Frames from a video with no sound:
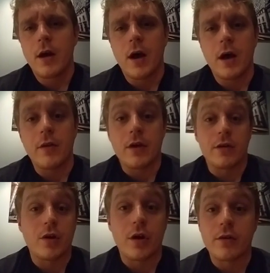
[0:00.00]
The
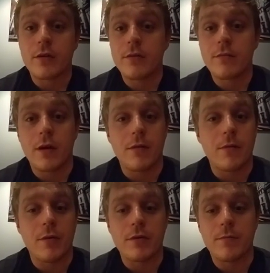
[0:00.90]
Young Turks,
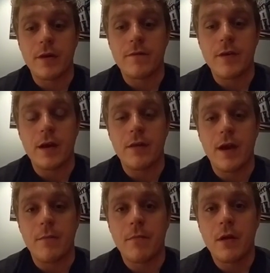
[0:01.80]
I'm always a big fan of
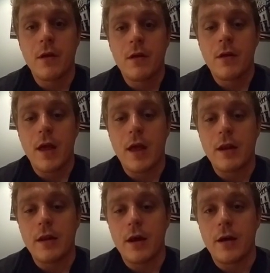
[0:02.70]
them.
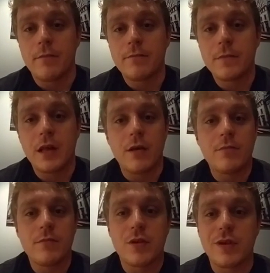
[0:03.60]
And,
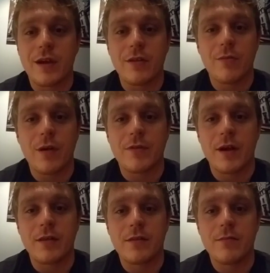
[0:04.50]
just check out the
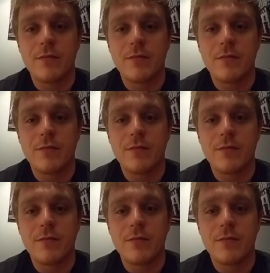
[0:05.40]
websites.